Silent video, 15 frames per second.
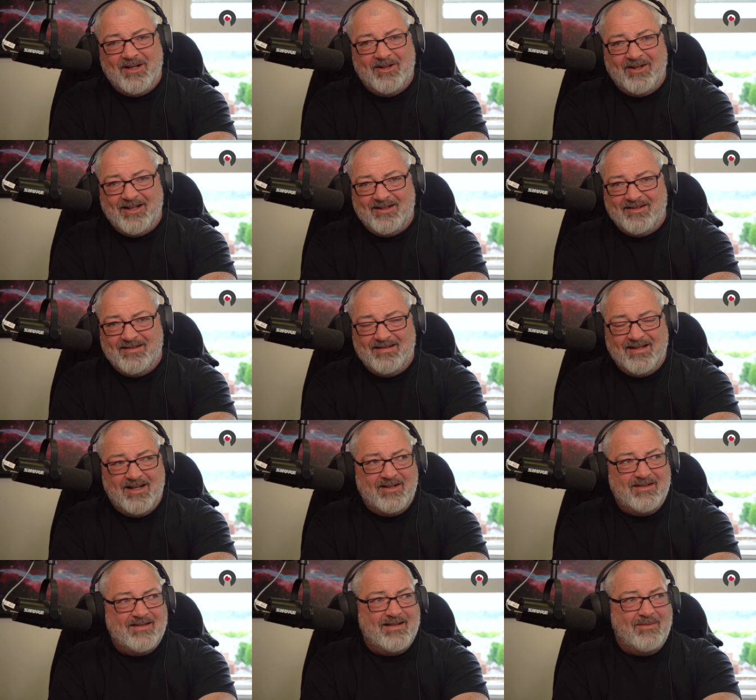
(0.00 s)
likes
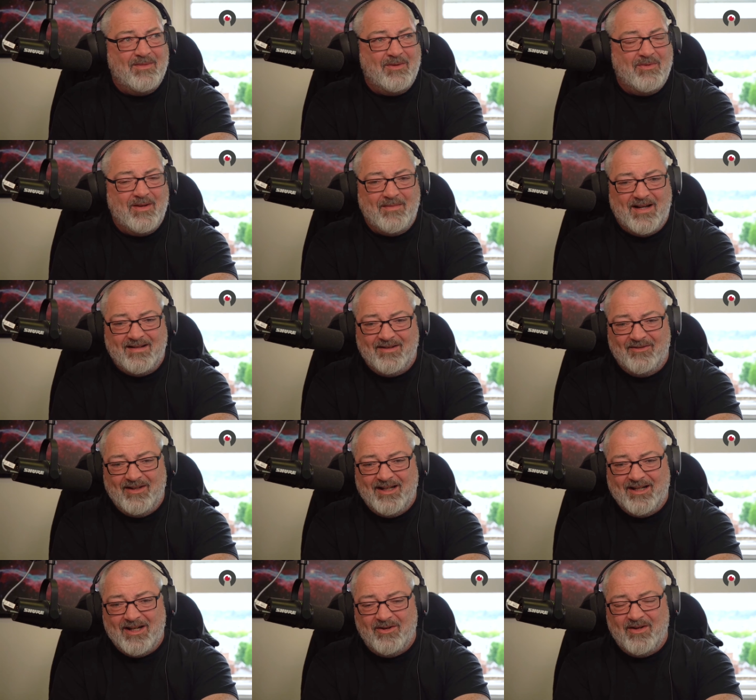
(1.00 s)
somebody with a massive
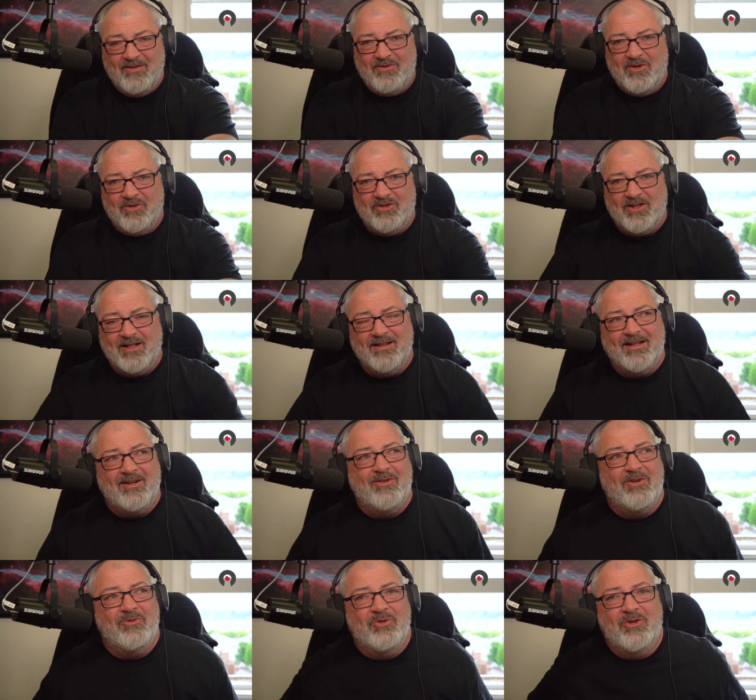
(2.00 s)
ego. If you're sitting
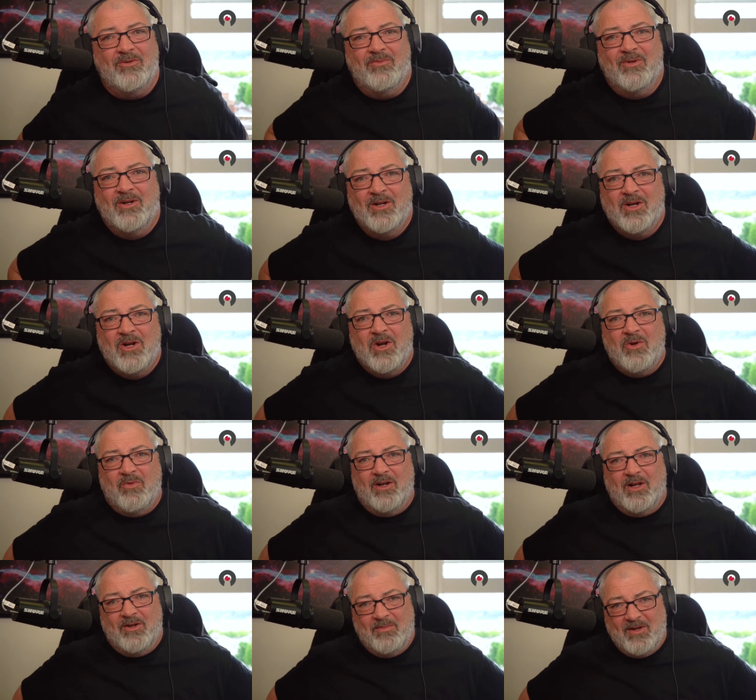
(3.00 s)
there in a room
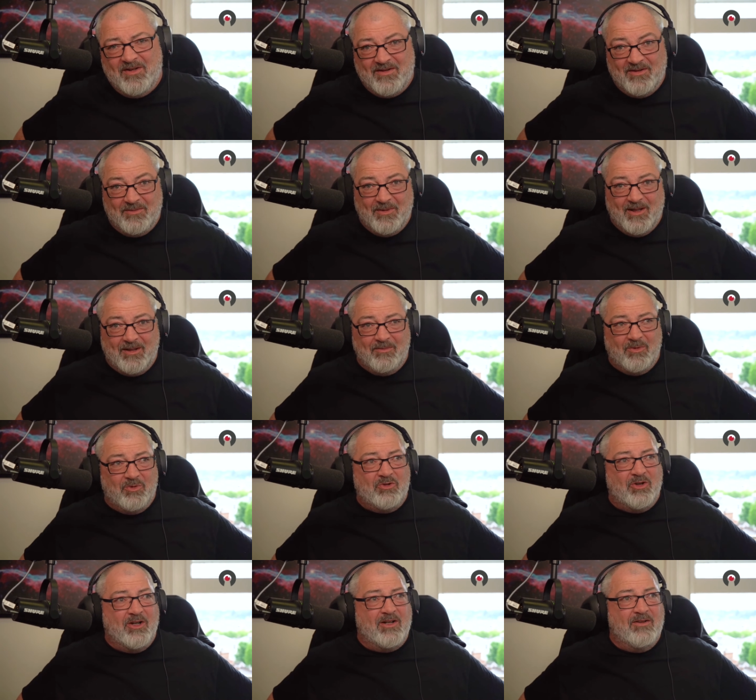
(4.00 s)
with a load of business people
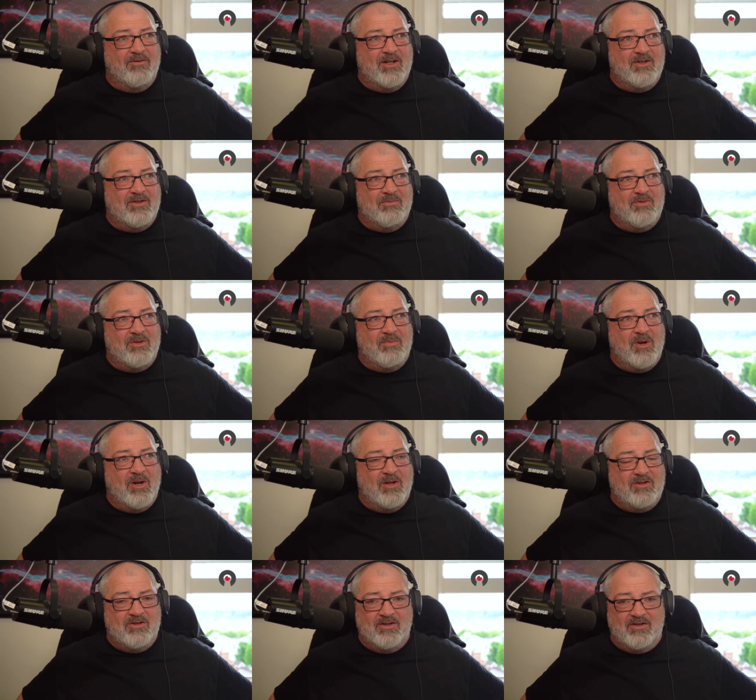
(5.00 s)
trying to convince them to
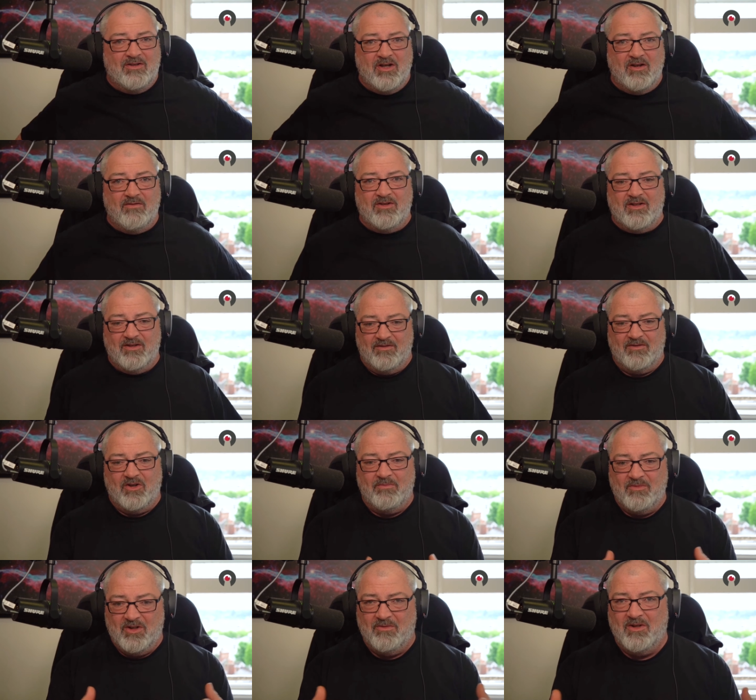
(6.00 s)
purchase services
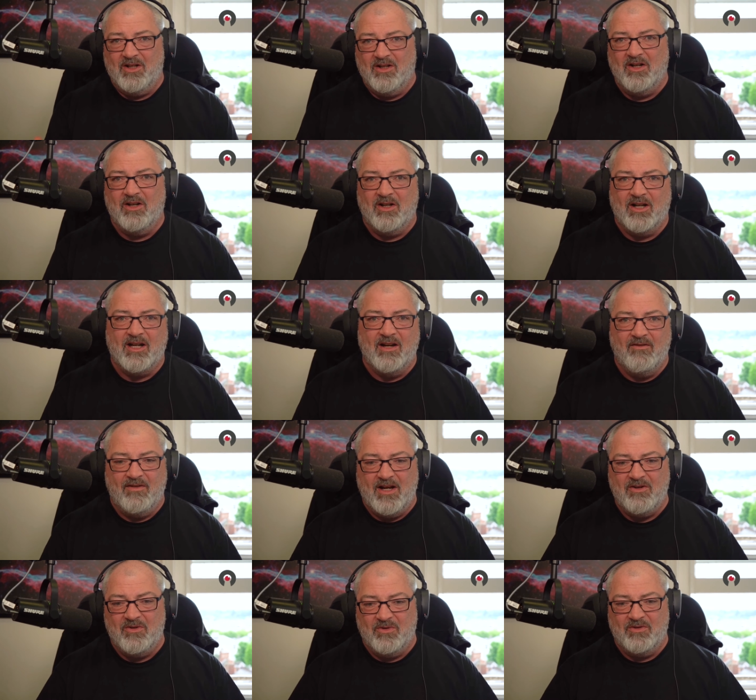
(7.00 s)
from you in, at like an
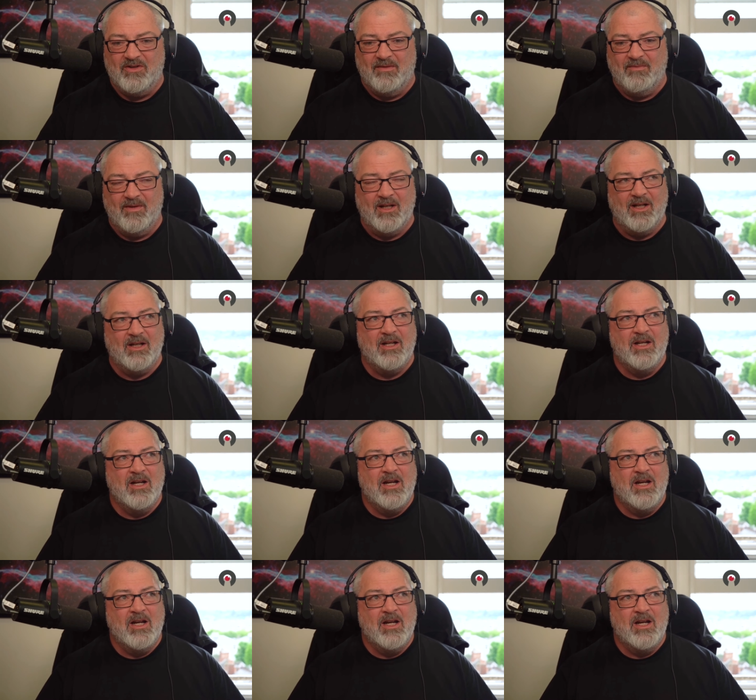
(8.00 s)
event or something.